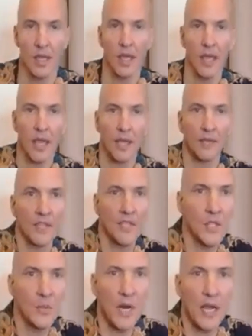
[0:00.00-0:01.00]
And this
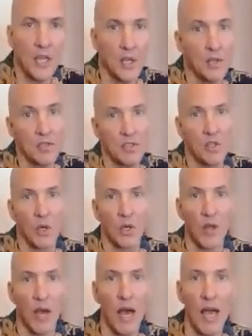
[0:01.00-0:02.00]
is what I used to do a
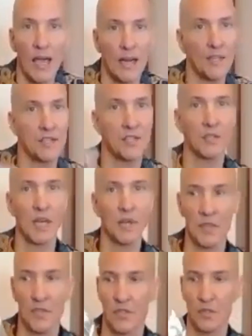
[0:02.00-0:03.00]
lot, and I still love
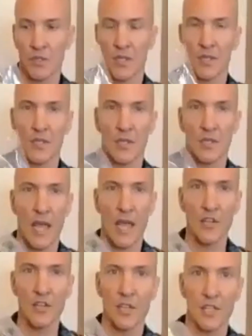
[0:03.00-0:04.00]
to do this, is
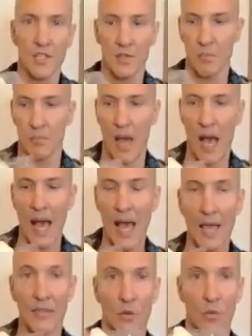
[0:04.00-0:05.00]
actually to
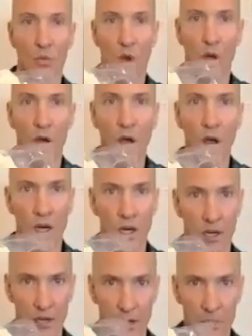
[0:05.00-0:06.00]
buy the raw
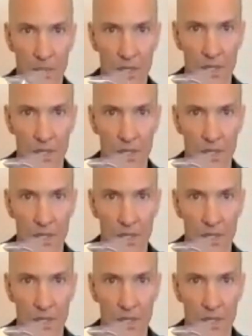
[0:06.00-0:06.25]
herbs.